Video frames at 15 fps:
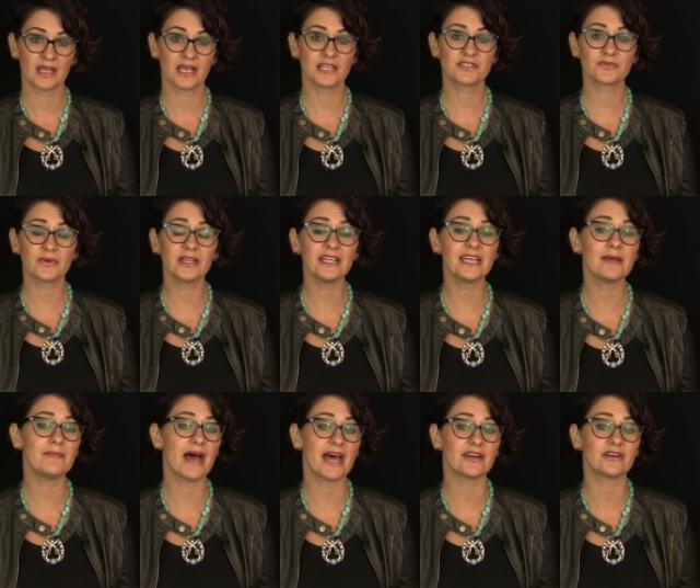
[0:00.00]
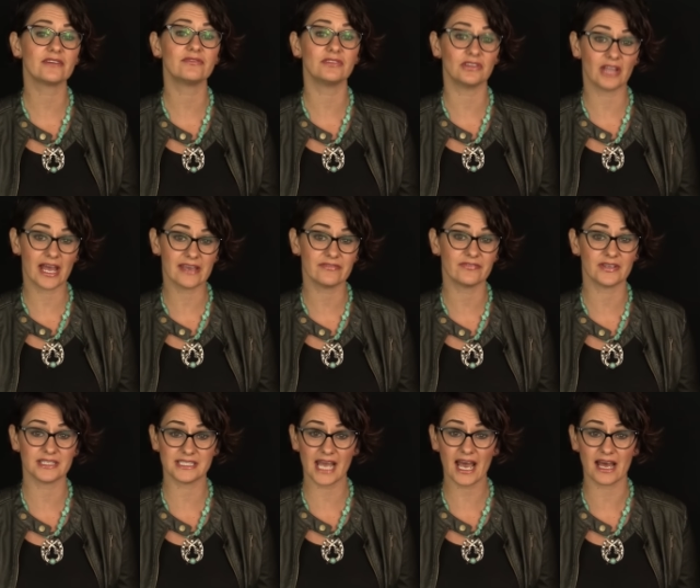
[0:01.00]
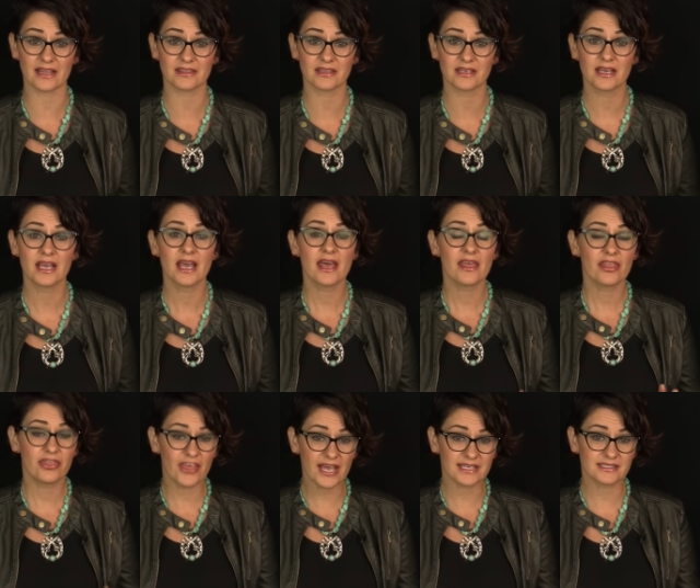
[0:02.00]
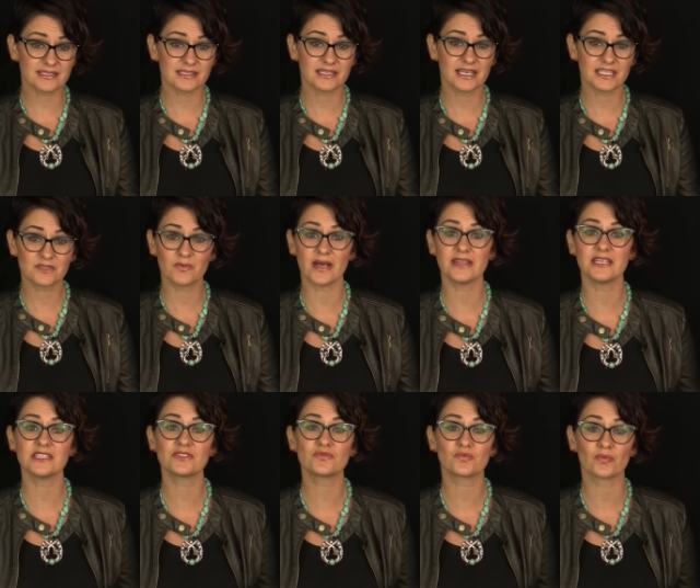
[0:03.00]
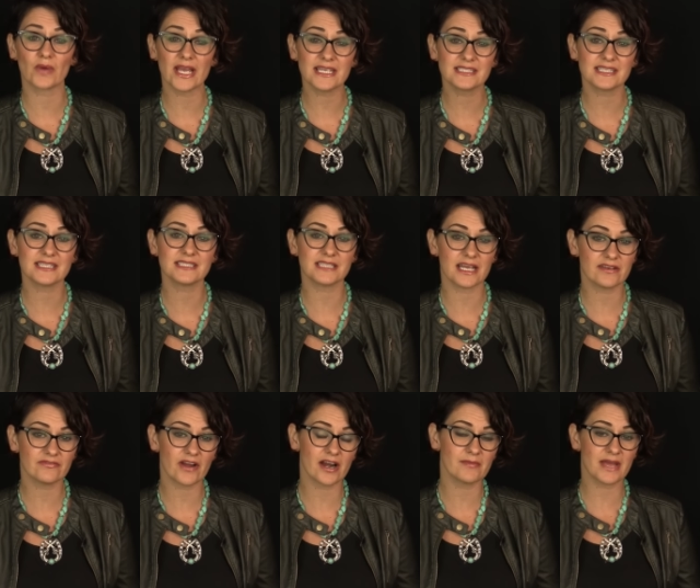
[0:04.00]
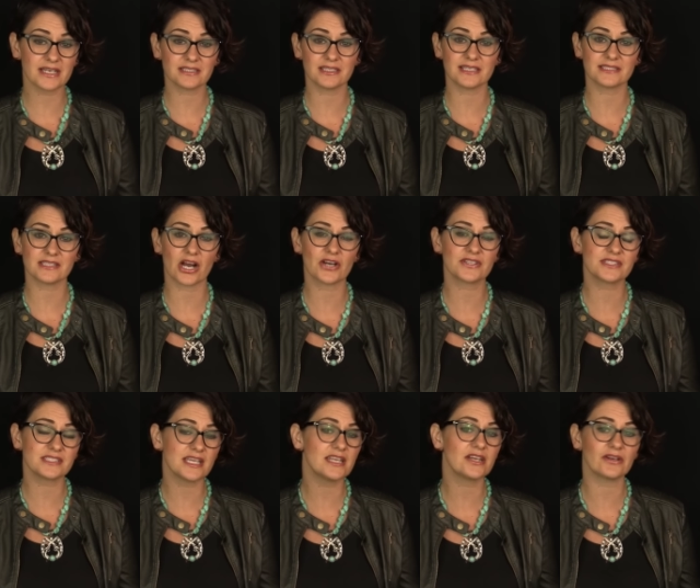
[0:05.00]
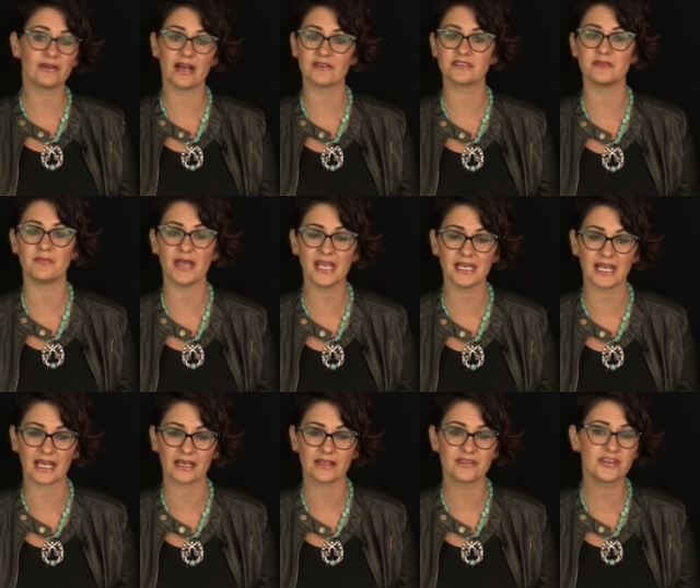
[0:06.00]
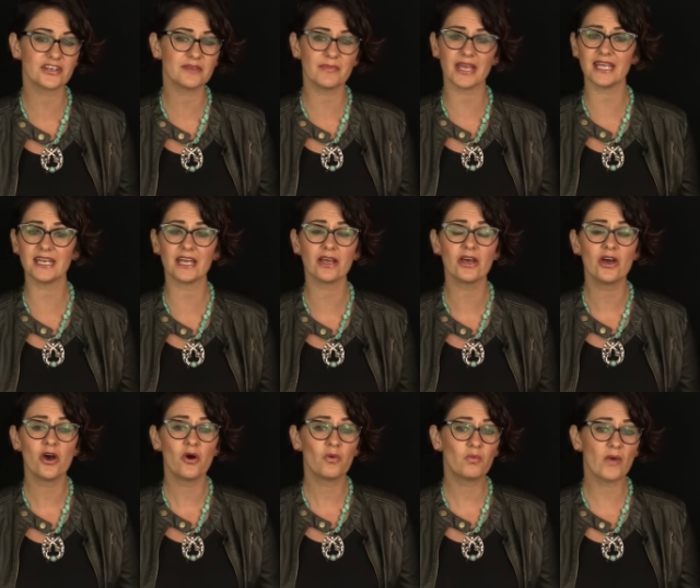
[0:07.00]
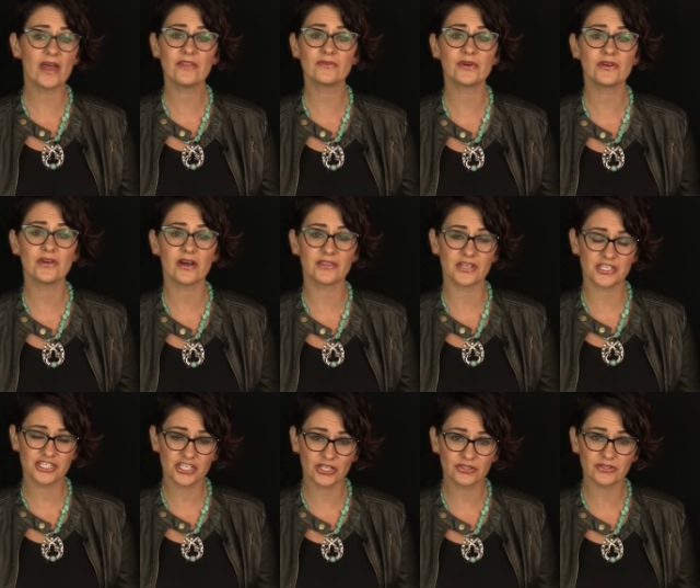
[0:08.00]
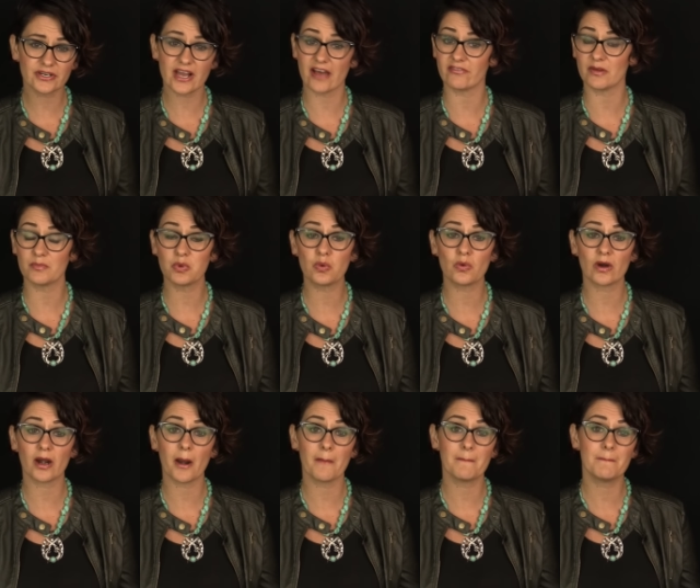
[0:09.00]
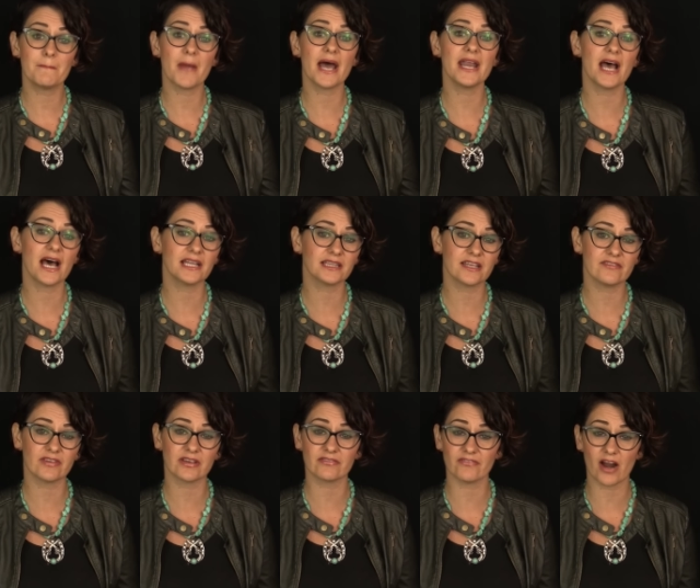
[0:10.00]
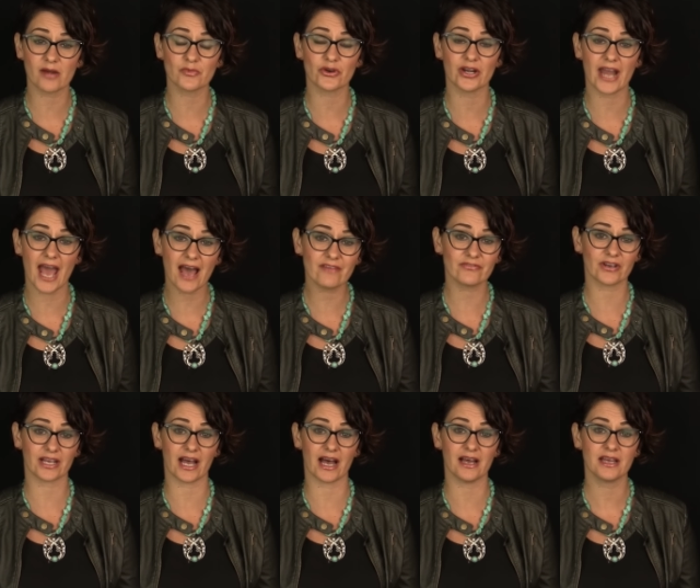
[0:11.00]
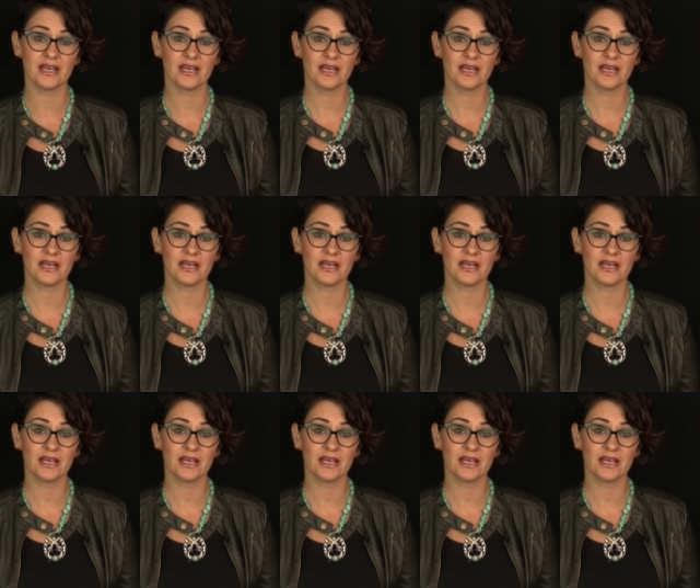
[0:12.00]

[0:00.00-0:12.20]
It's really a matter of life and death. This is what these racist environmentalists are sitting around debating. They're debating whether or not the children of a poor mud hut living farmer in Africa